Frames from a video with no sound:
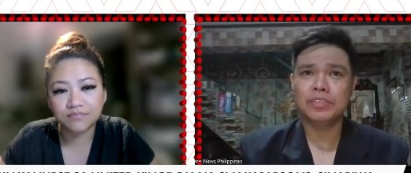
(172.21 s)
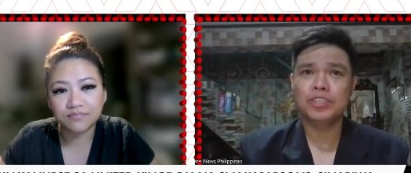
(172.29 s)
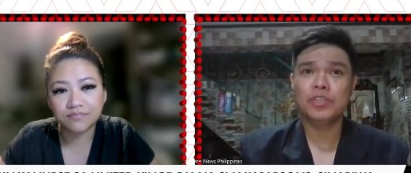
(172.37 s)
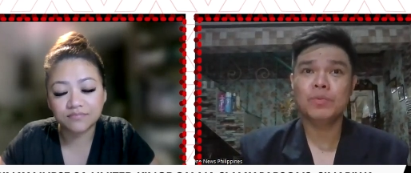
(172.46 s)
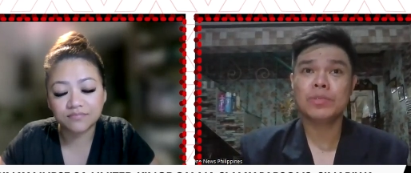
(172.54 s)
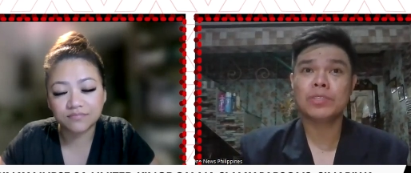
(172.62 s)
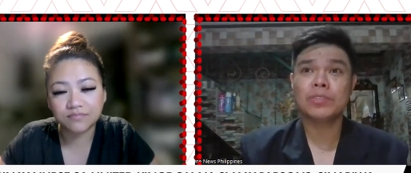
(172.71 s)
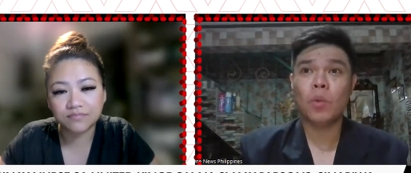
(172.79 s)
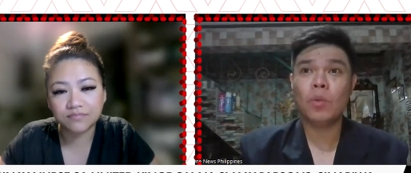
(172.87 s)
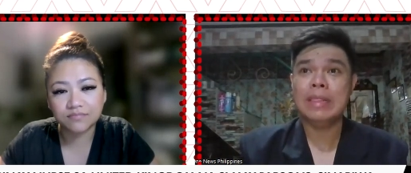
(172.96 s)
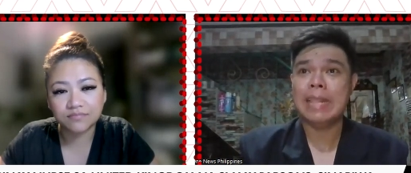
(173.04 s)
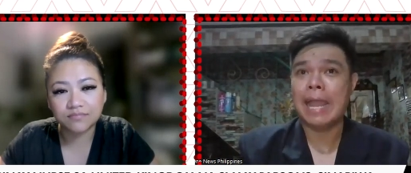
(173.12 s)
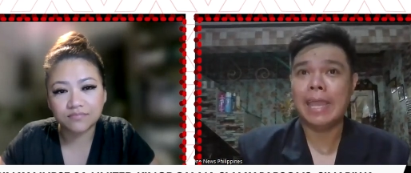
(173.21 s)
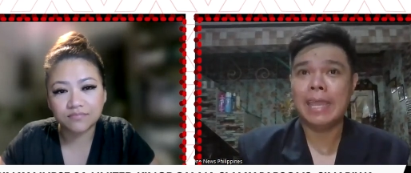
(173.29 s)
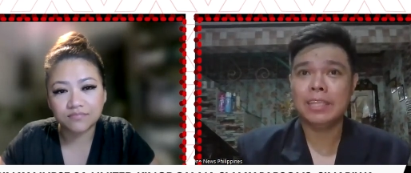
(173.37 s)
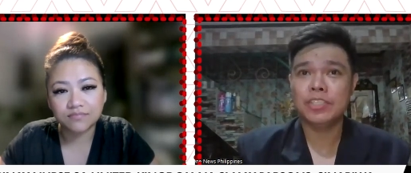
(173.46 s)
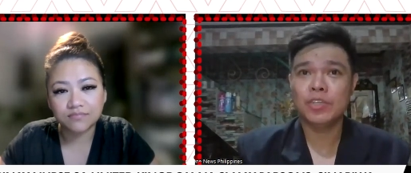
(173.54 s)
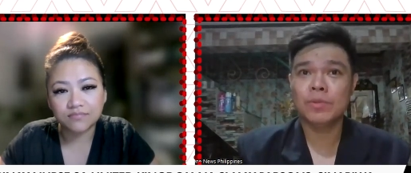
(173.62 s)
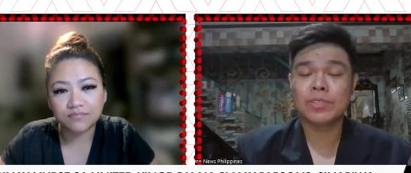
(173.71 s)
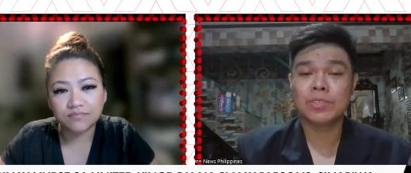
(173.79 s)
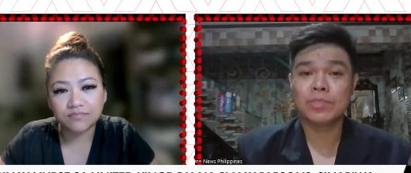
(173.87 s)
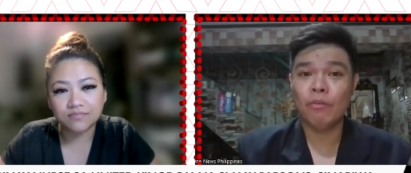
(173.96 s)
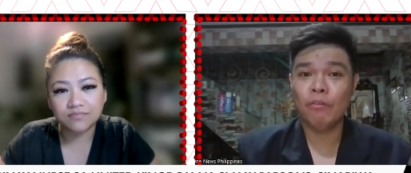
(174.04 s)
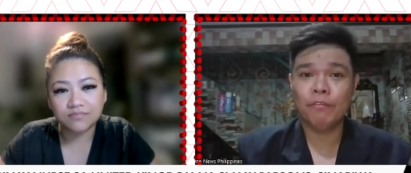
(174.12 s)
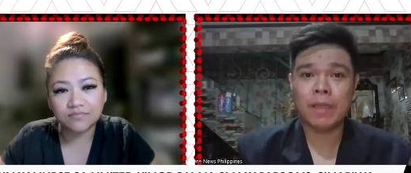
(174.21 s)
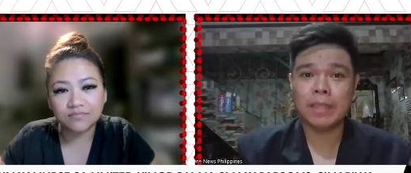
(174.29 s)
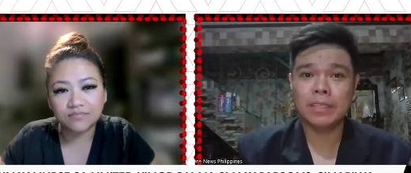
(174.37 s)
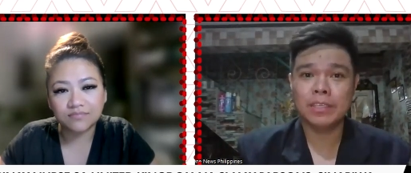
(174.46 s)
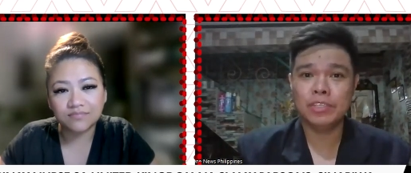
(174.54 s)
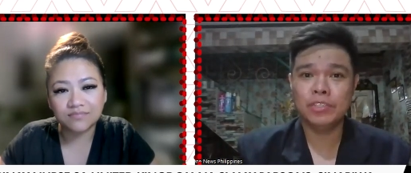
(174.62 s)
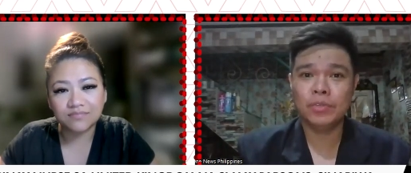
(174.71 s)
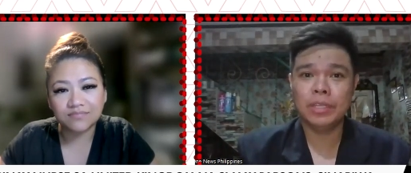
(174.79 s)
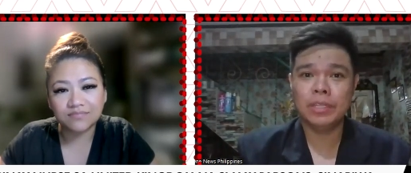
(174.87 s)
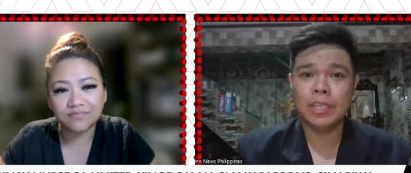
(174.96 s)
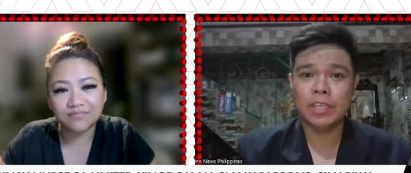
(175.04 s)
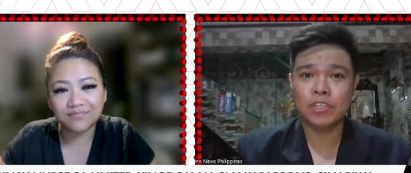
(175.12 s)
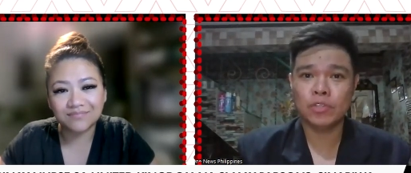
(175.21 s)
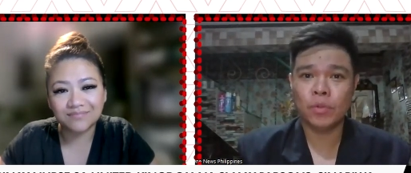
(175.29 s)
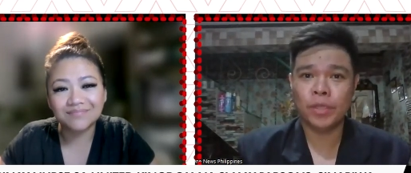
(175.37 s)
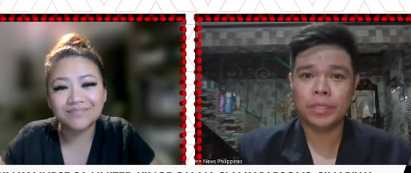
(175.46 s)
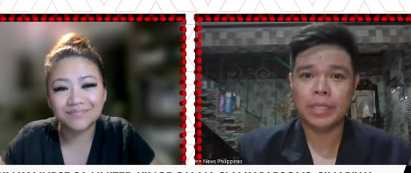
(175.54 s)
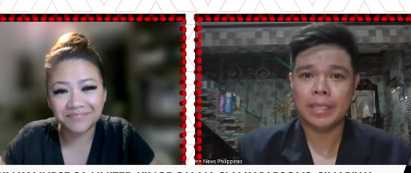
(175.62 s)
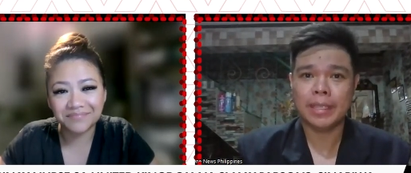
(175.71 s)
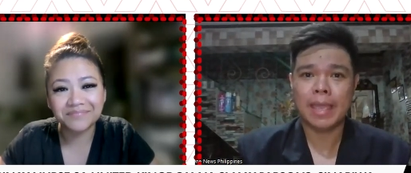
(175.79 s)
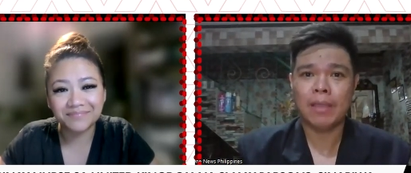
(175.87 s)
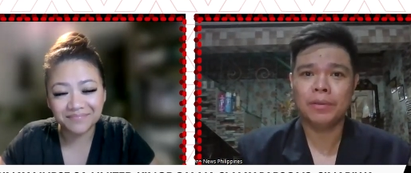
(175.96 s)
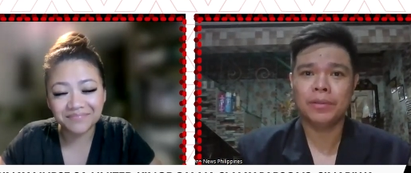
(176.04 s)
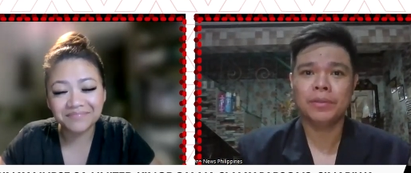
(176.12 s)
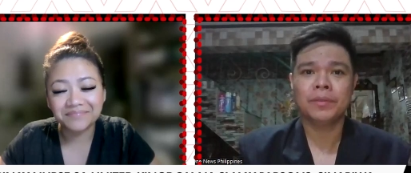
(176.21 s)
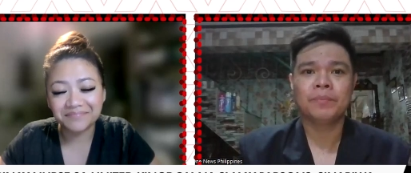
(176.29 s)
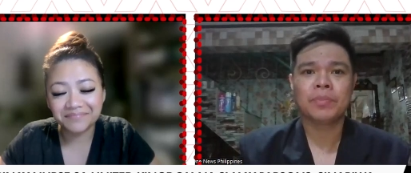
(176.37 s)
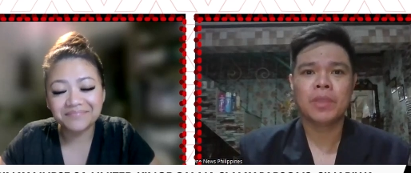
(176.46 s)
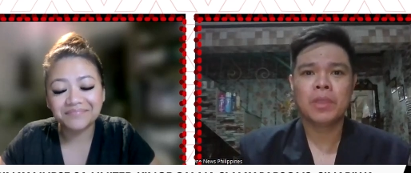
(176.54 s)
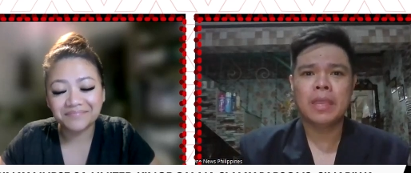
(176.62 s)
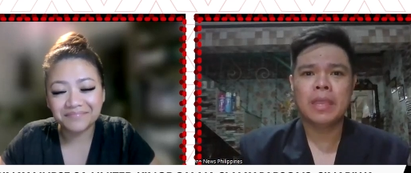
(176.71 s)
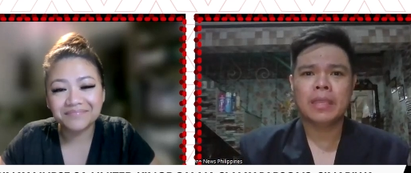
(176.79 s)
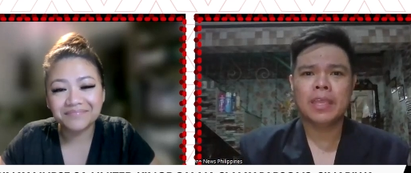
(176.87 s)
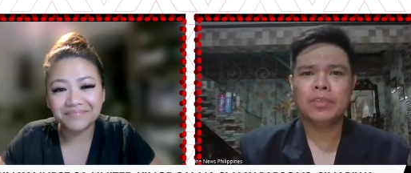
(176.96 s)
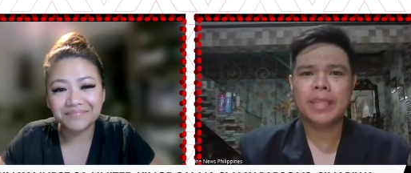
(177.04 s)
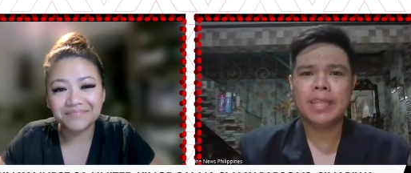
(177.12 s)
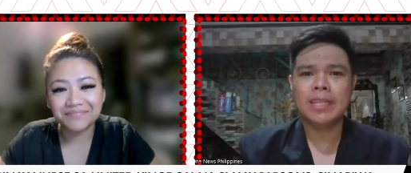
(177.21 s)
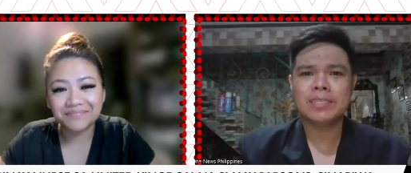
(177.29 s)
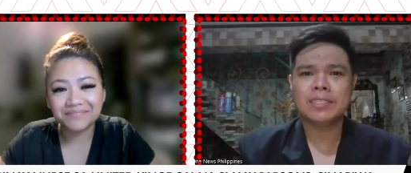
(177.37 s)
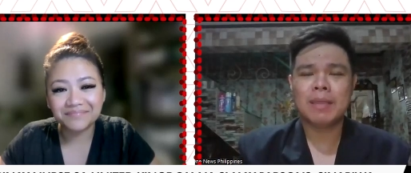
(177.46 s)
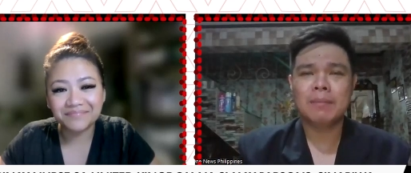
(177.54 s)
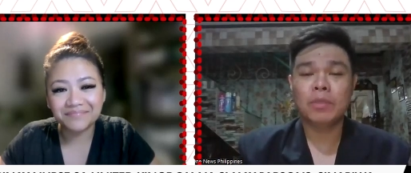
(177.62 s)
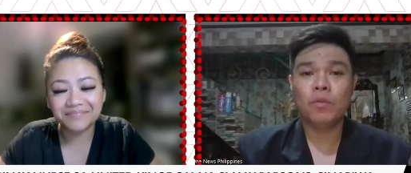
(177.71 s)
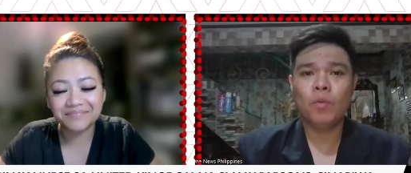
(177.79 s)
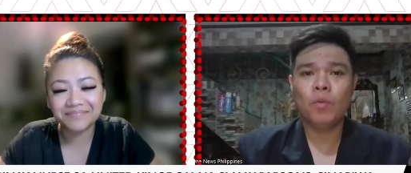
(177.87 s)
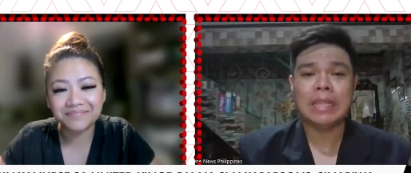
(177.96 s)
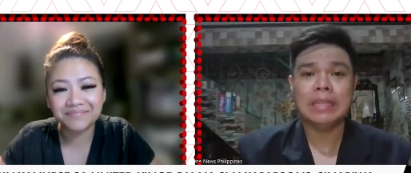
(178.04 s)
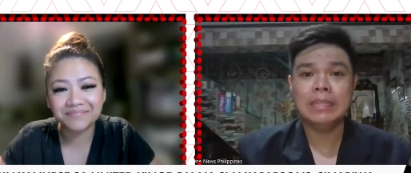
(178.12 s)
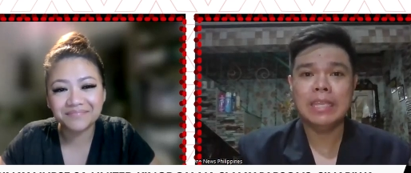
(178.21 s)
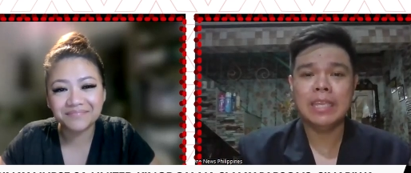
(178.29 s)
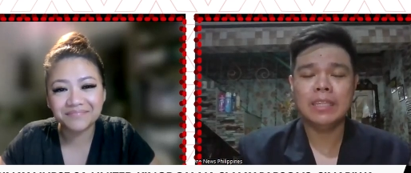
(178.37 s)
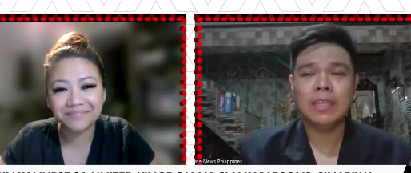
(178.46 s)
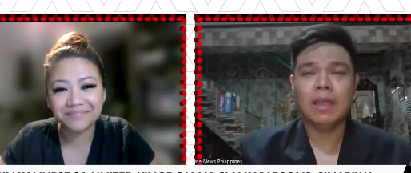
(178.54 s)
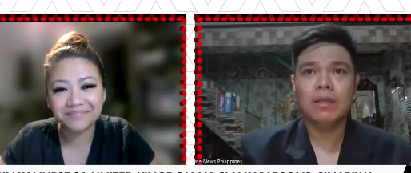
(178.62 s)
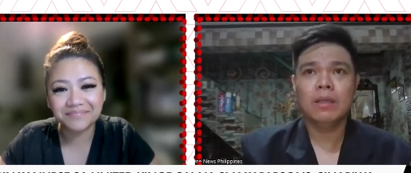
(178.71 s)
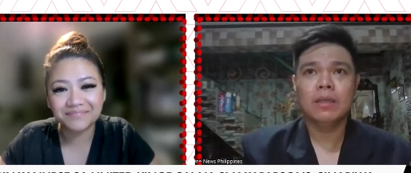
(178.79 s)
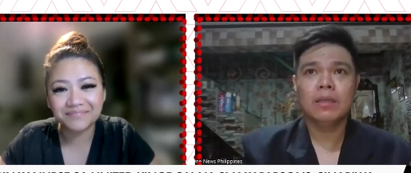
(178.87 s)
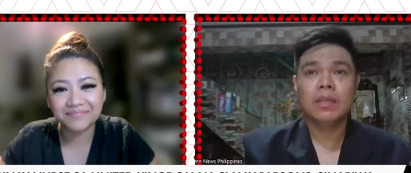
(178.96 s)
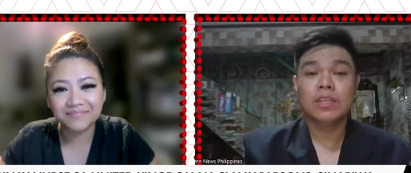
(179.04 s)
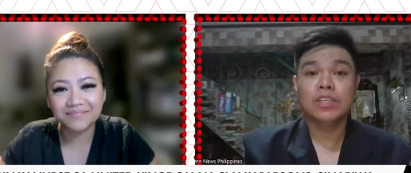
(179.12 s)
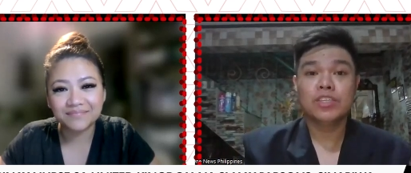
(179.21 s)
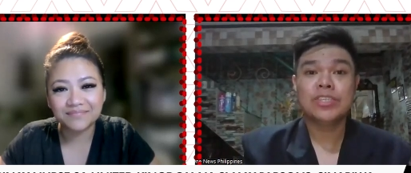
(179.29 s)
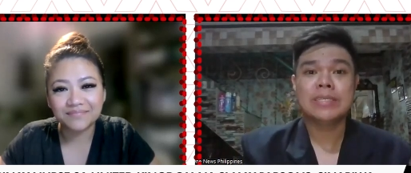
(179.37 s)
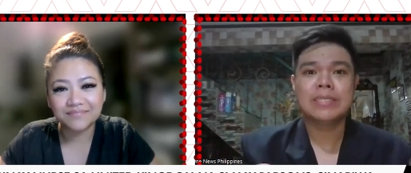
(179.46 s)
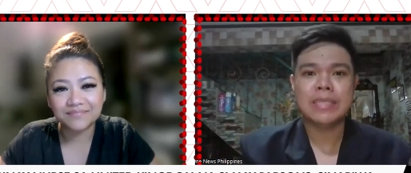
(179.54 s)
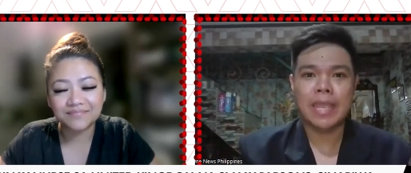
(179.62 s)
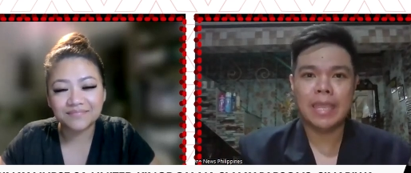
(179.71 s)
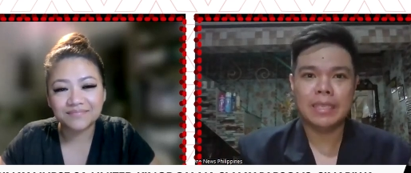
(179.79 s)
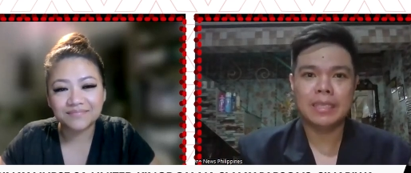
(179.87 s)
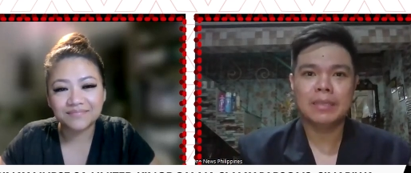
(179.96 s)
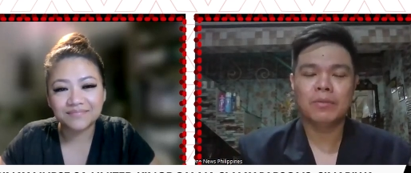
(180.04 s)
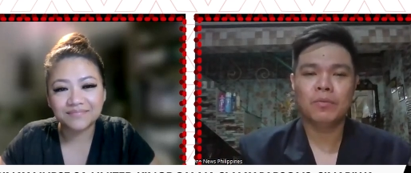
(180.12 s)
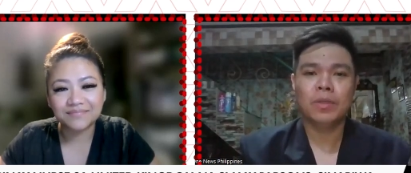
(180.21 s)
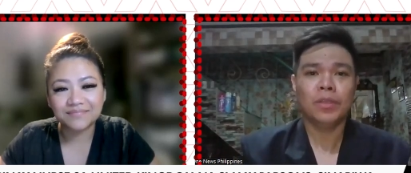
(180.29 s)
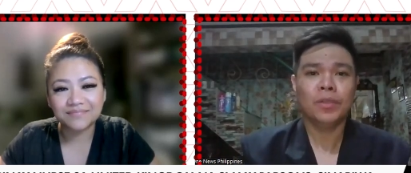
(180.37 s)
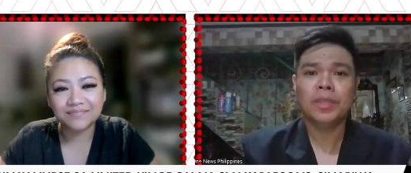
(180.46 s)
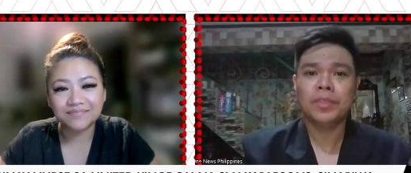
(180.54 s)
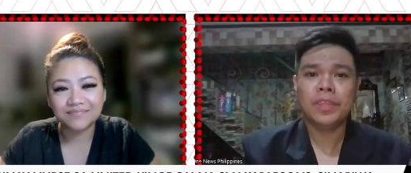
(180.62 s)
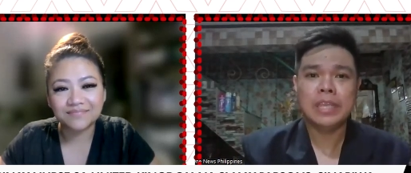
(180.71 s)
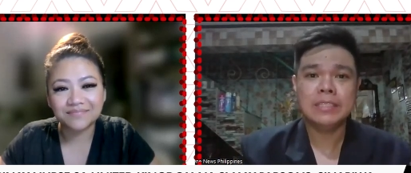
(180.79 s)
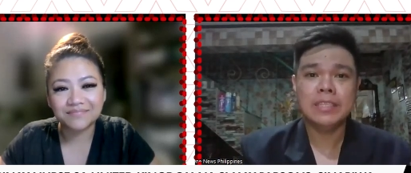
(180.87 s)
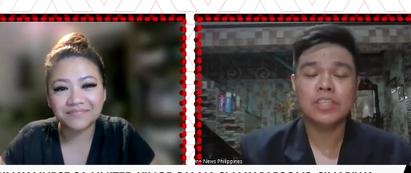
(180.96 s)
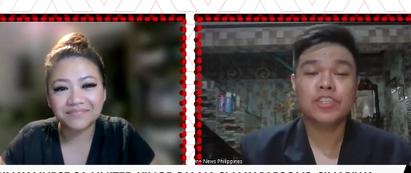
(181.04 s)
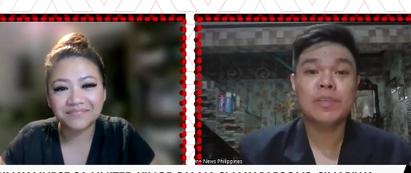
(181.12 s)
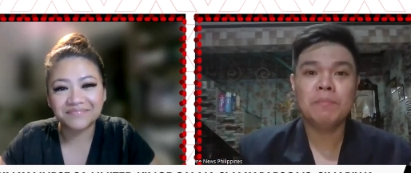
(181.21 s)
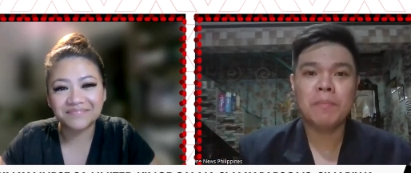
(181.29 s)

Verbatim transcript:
Speaker 1: she was so light. She was so funny during that short encounter. Can you tell us something? What did she say? What are the things that she